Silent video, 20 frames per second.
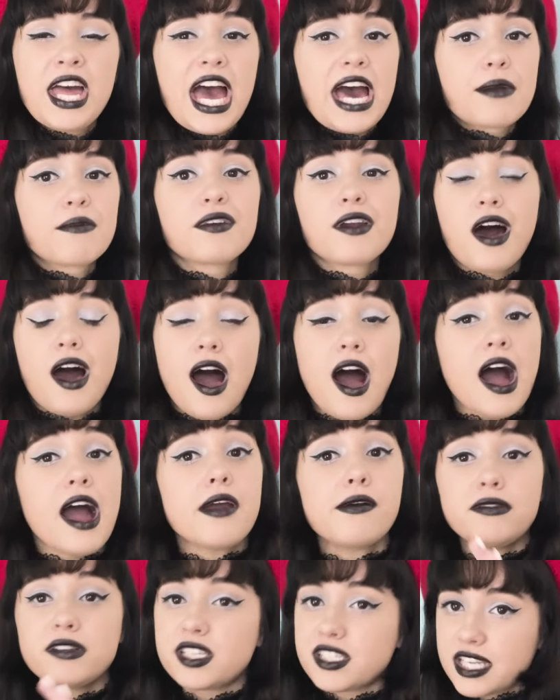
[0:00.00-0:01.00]
And when
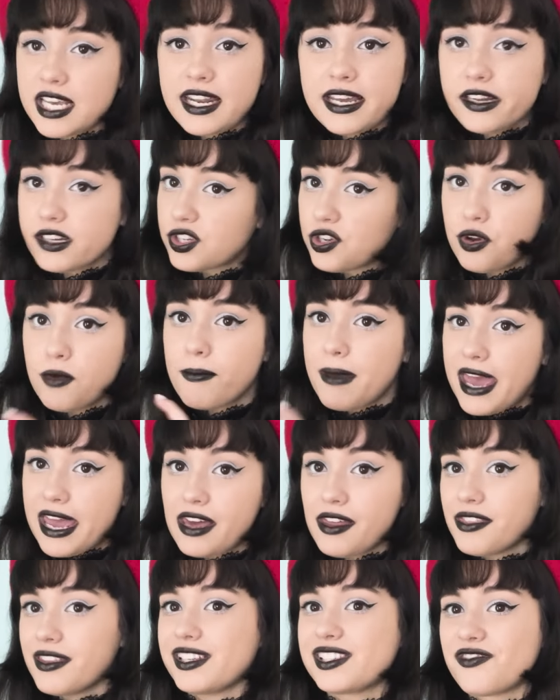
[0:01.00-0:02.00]
I was sitting to make
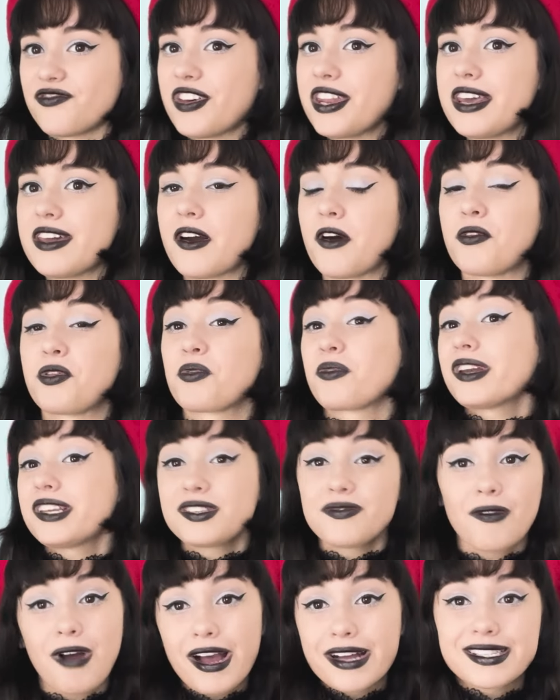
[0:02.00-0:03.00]
this video, the
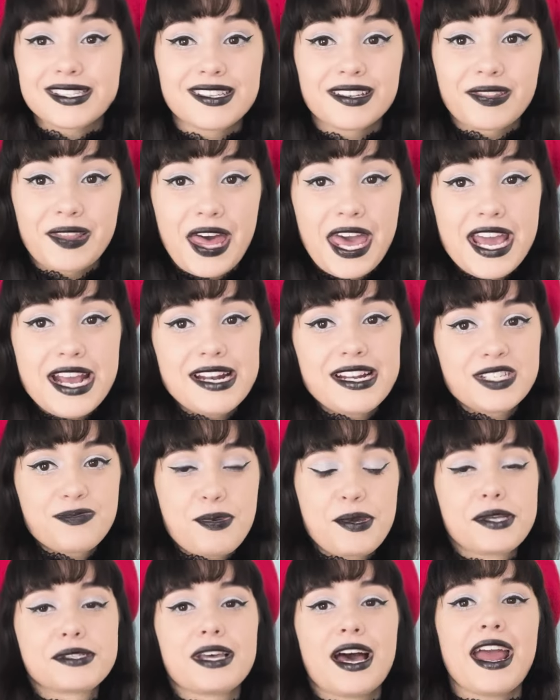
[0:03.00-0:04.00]
reason why it's delayed is
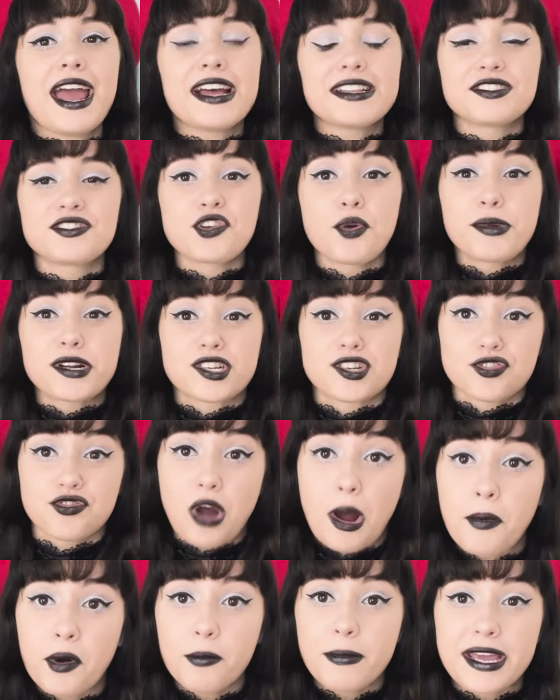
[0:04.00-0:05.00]
because I had so much
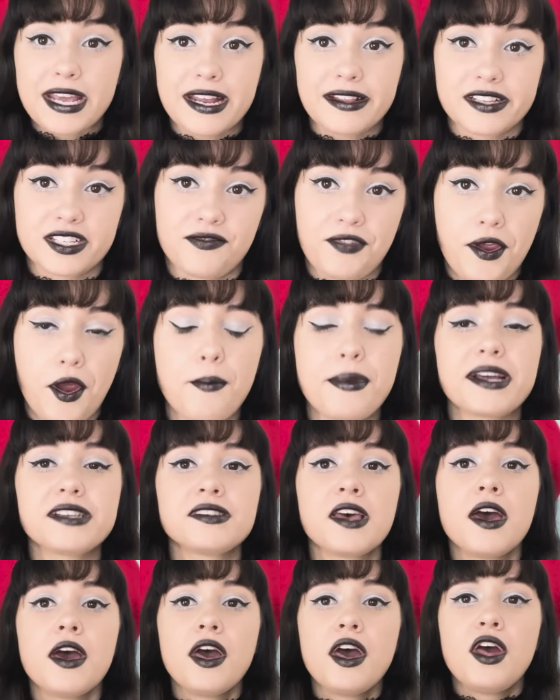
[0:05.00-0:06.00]
trouble making this video because
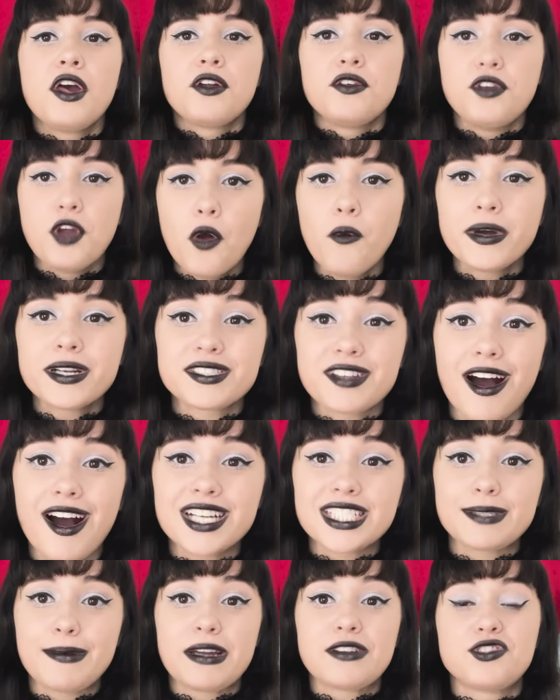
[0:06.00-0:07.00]
no one
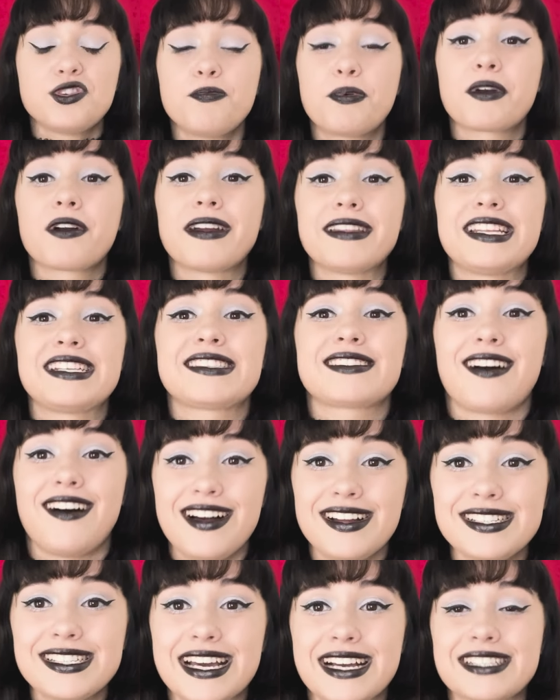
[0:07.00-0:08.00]
talks about Jupiter in this
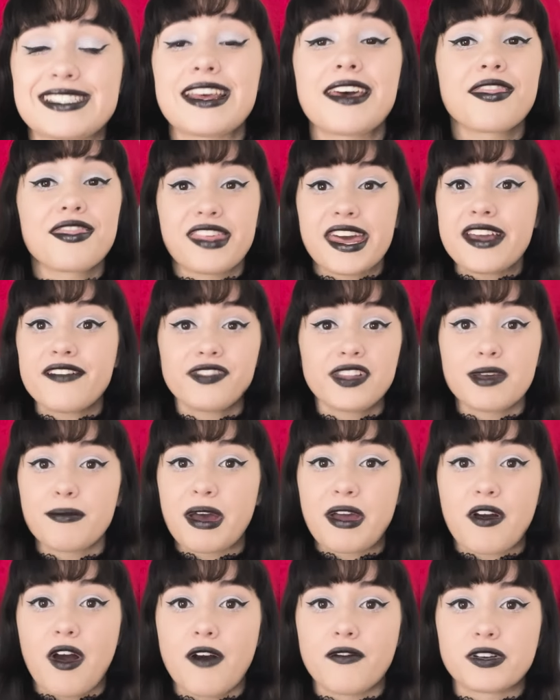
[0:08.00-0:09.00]
context. And thankfully
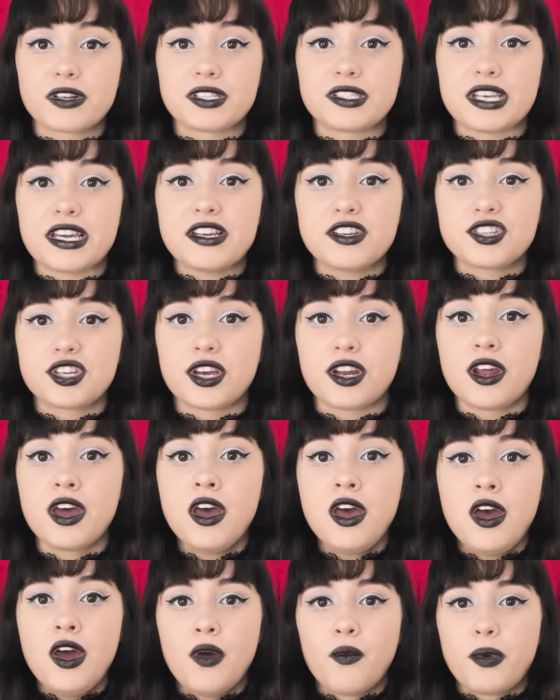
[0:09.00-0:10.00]
my conversation
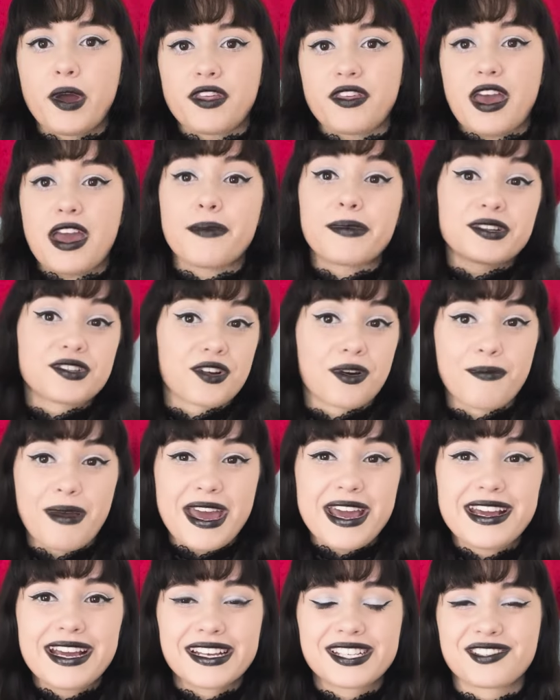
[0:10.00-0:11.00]
with Amateur
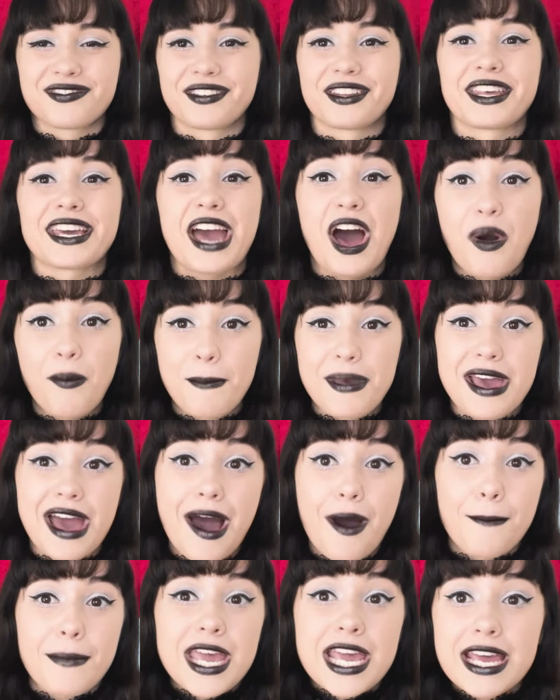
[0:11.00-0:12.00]
Magus really helped me
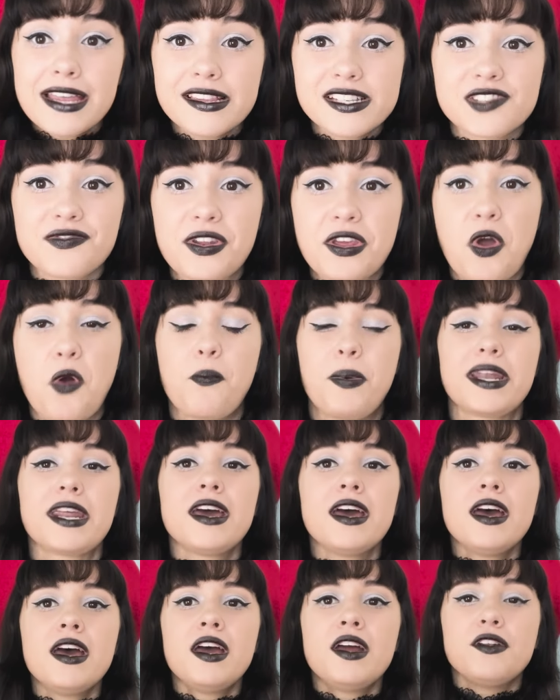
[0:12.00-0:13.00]
out making this video, but
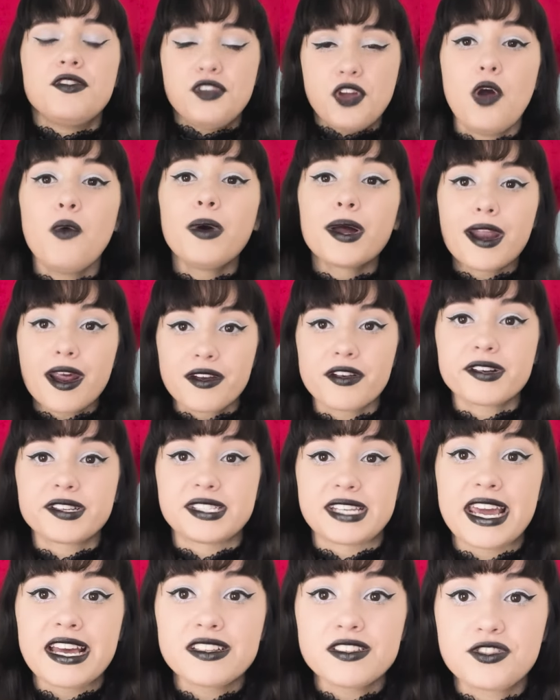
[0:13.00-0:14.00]
no one
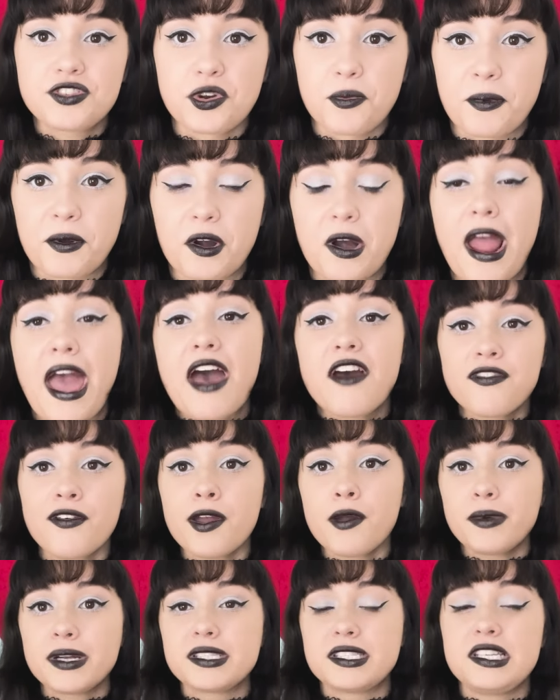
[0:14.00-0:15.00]
understands Jupiter.
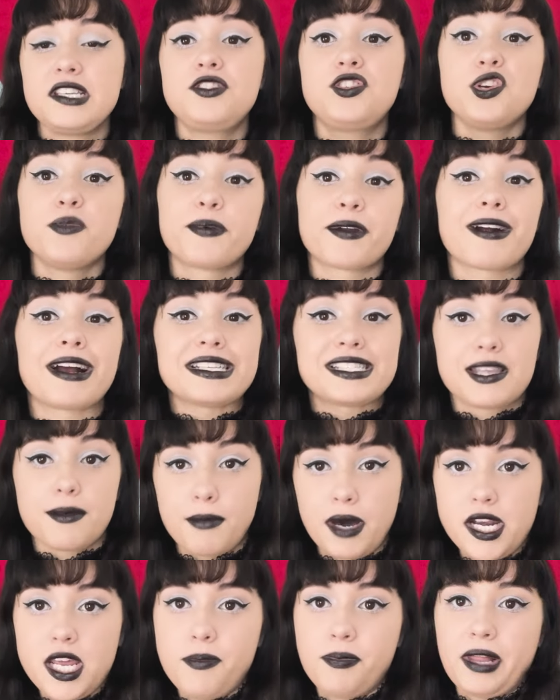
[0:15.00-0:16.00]
Everyone sees Jupiter as the
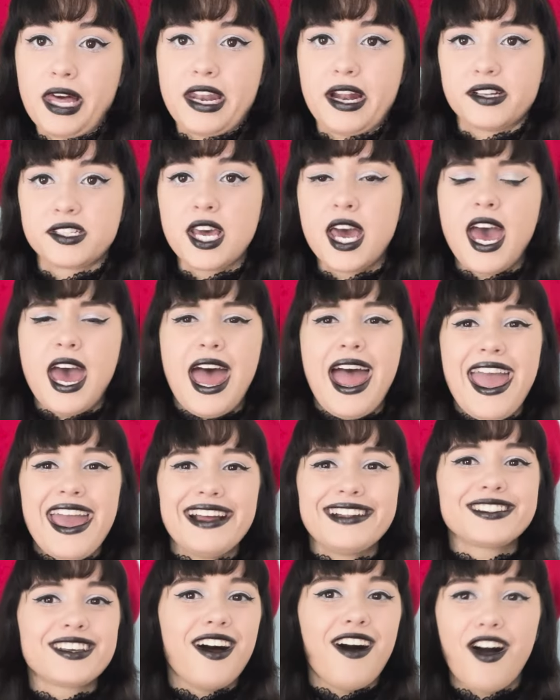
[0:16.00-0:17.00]
money planet.
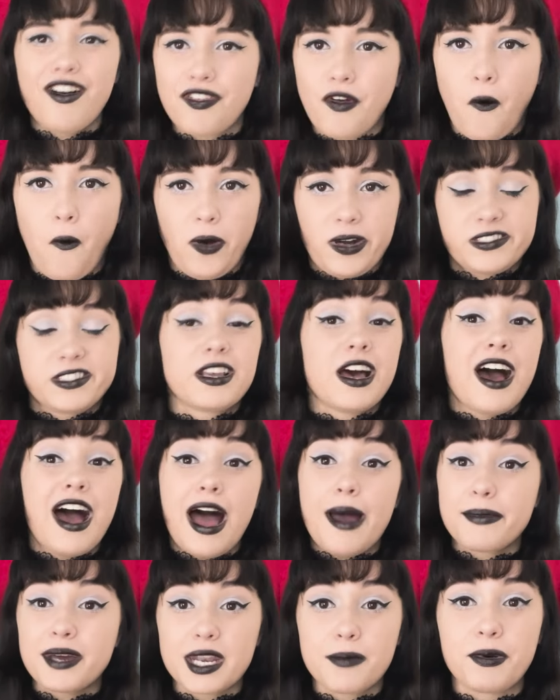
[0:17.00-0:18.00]
And of course,
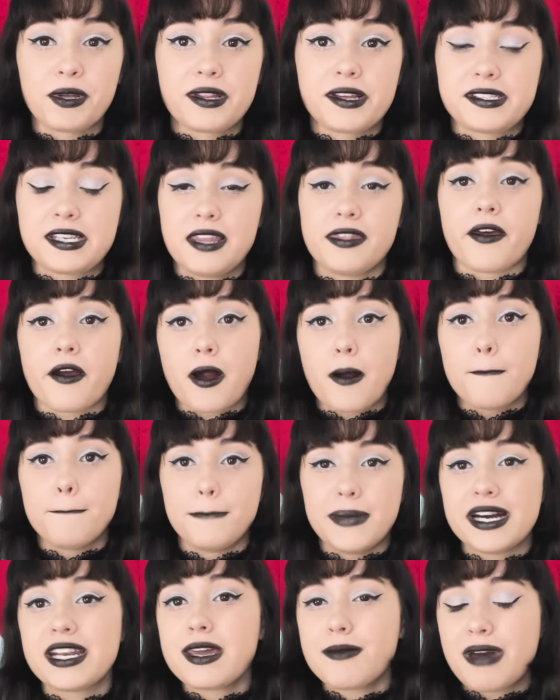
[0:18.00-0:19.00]
I'm gonna put this in there.
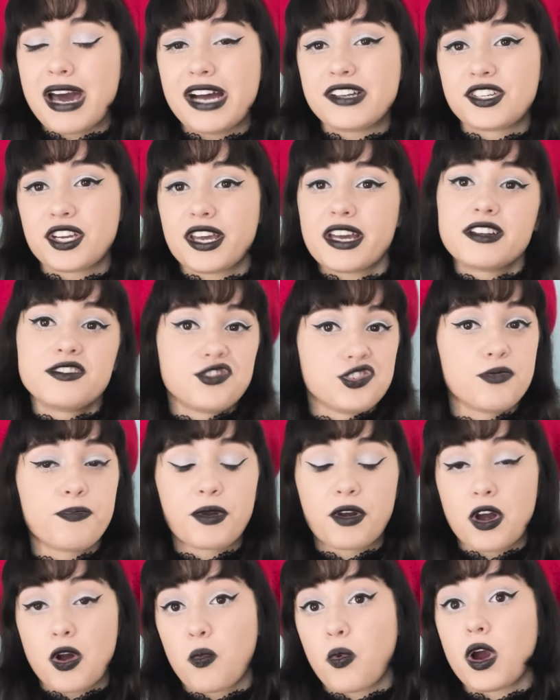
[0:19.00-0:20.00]
Money magic and
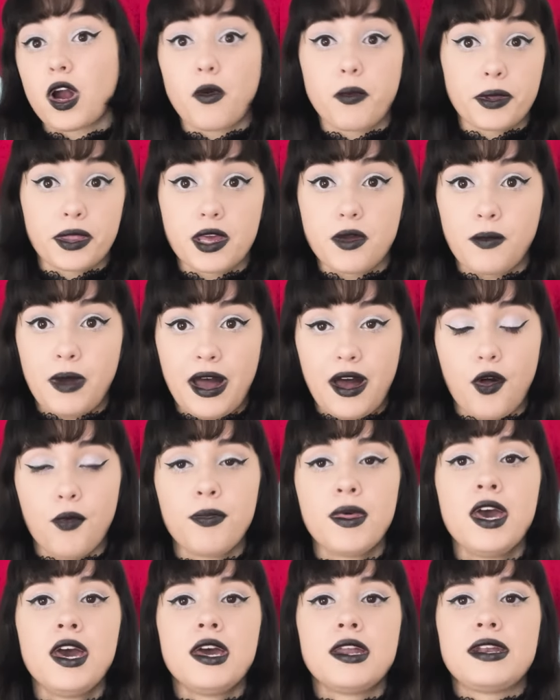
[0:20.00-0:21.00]
Jupiter work really well.
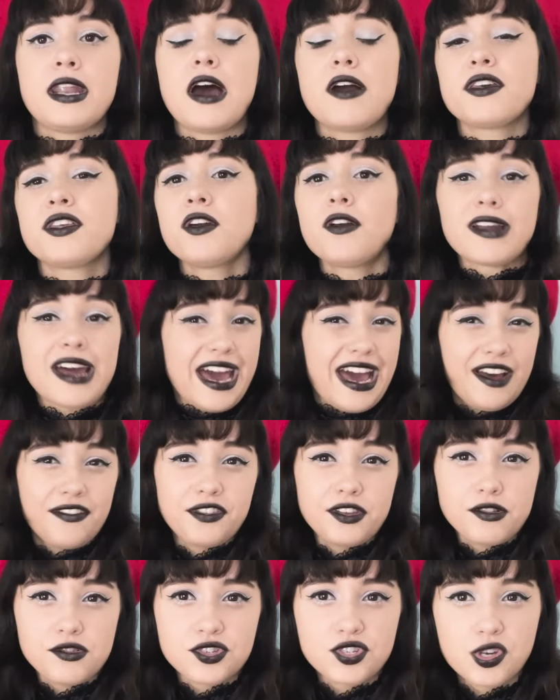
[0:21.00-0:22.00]
Now, you don't have
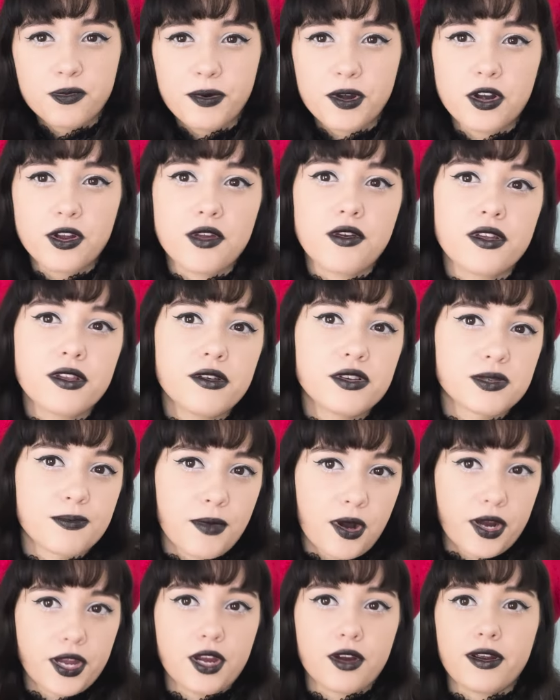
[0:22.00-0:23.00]
to use Jupiter, you can use
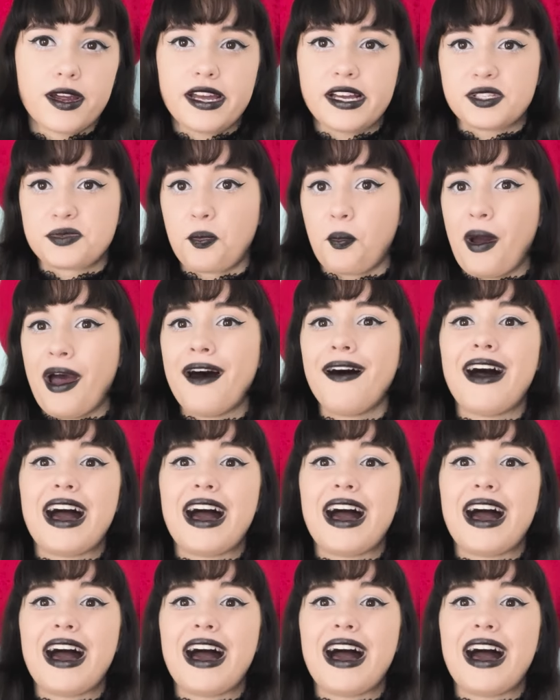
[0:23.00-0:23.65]
Mercury as well.